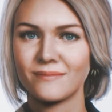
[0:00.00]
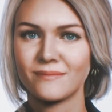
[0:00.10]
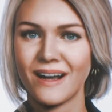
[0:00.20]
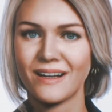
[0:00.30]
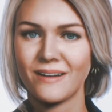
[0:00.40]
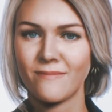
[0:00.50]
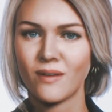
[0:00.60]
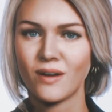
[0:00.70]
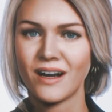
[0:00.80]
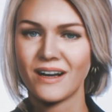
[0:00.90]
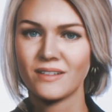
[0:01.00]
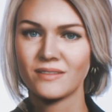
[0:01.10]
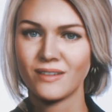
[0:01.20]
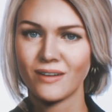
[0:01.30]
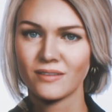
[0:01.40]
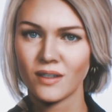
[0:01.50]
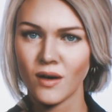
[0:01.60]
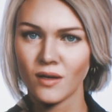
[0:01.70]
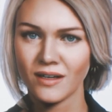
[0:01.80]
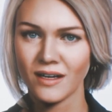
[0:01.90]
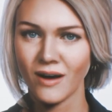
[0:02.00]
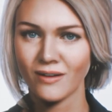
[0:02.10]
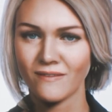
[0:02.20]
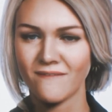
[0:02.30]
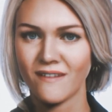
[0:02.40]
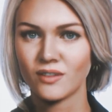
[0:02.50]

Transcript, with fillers: it's clear that innovation knows no bounds.